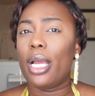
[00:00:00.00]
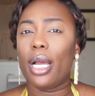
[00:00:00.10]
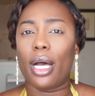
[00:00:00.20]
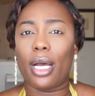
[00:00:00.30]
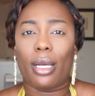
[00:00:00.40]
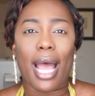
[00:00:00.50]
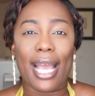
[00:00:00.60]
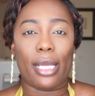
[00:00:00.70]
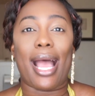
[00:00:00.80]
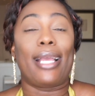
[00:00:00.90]

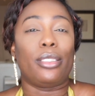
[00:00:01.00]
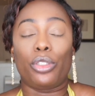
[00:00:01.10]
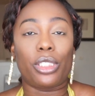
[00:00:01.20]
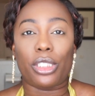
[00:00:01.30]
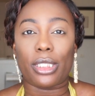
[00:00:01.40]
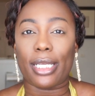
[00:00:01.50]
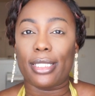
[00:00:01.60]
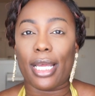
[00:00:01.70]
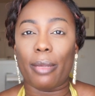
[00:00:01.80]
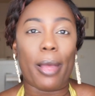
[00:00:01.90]
I usually just say
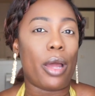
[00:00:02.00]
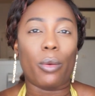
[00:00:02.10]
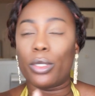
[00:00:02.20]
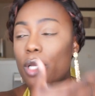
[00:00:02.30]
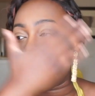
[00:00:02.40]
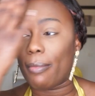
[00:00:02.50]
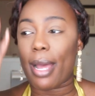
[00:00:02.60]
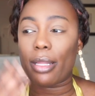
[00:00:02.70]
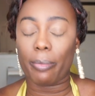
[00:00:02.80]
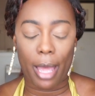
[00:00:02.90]
setting powder when talking
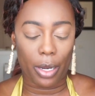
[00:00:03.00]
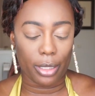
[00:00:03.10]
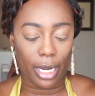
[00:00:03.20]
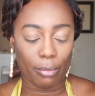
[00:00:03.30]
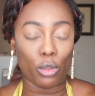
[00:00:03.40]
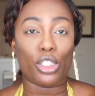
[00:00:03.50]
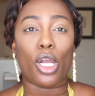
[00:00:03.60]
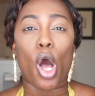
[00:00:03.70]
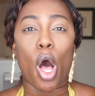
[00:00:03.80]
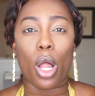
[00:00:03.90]
about the powder that I'm
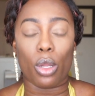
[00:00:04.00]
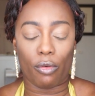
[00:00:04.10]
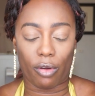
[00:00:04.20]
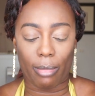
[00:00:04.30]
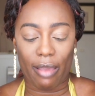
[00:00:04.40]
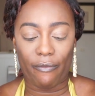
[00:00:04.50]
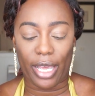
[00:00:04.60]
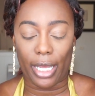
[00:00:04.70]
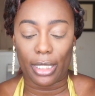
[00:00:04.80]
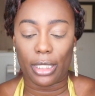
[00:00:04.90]
using all over my
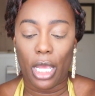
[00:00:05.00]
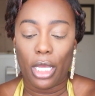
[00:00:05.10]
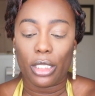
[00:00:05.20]
face.